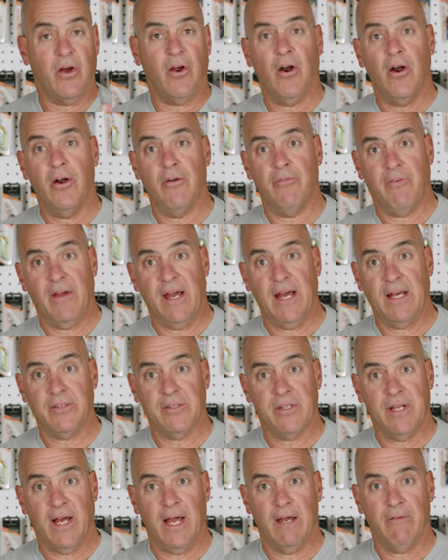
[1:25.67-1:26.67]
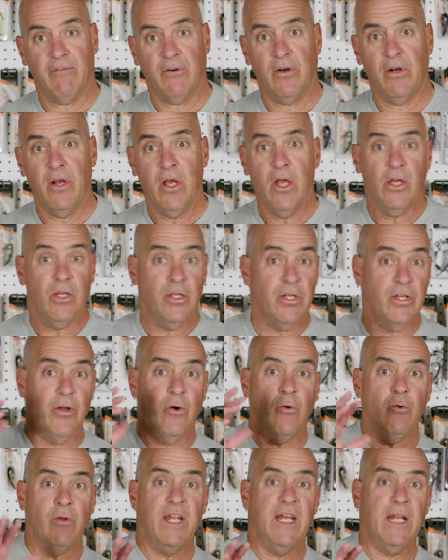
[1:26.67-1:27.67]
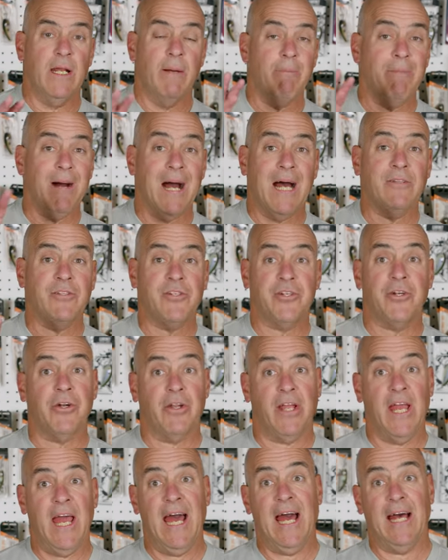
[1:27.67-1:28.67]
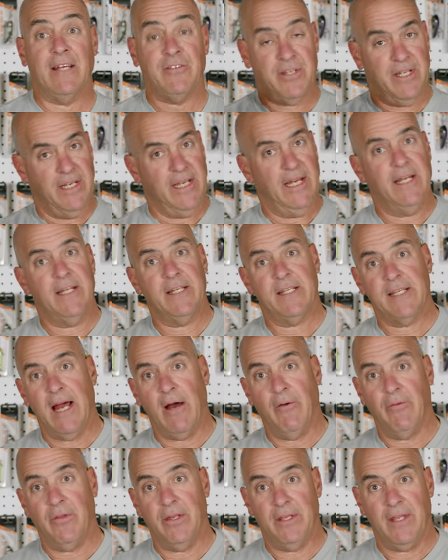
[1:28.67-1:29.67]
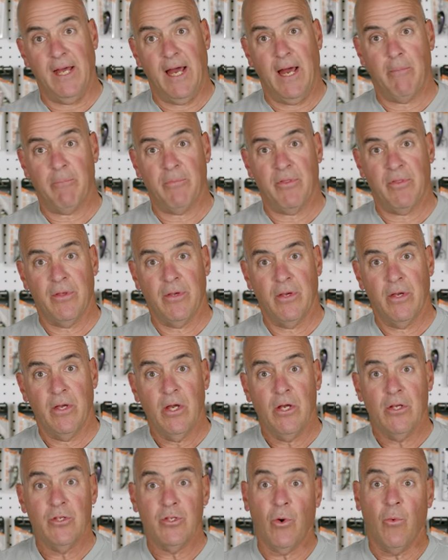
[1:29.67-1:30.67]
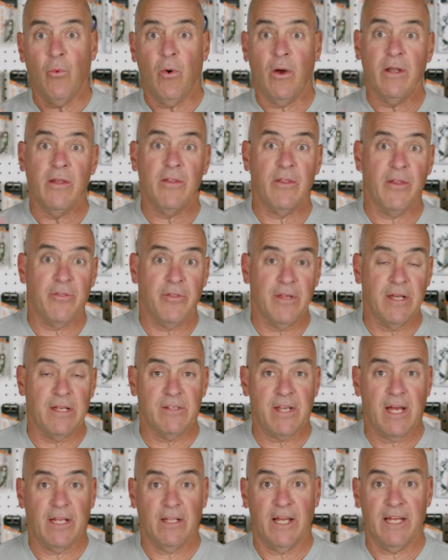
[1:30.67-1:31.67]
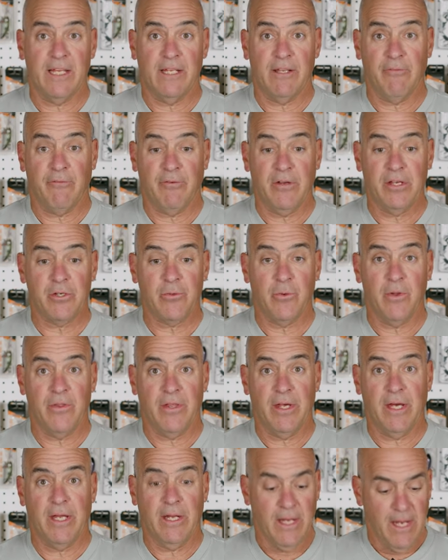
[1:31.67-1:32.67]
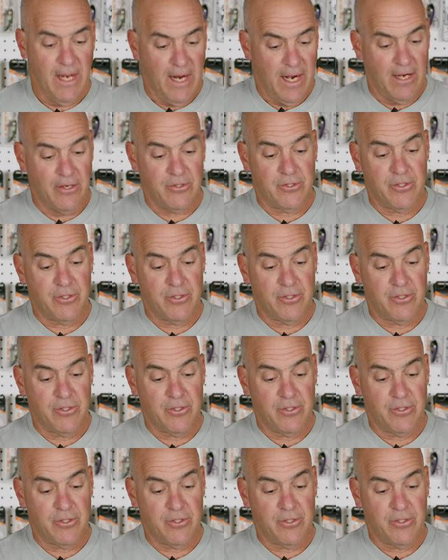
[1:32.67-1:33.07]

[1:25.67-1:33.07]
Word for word: a hard, fast diver, you don't need a monster cast to get it down to depth. So one of the things I like to fish with it are